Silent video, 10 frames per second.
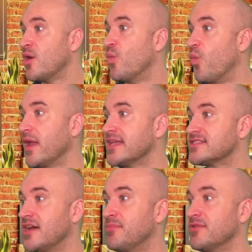One
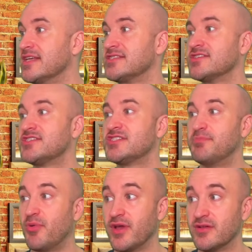example is
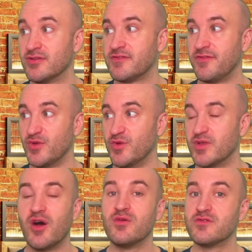spoiled
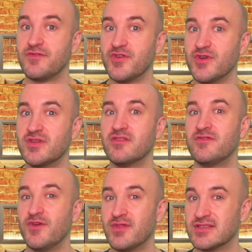food, old food,
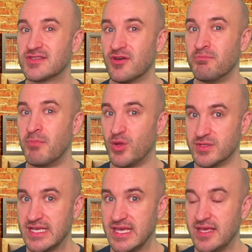food that's gone
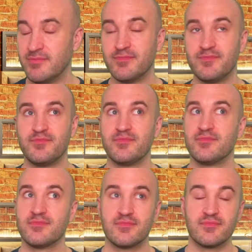moldy,
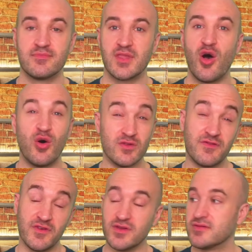old
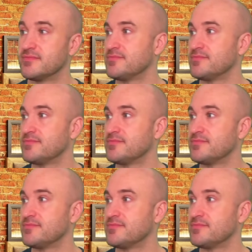food.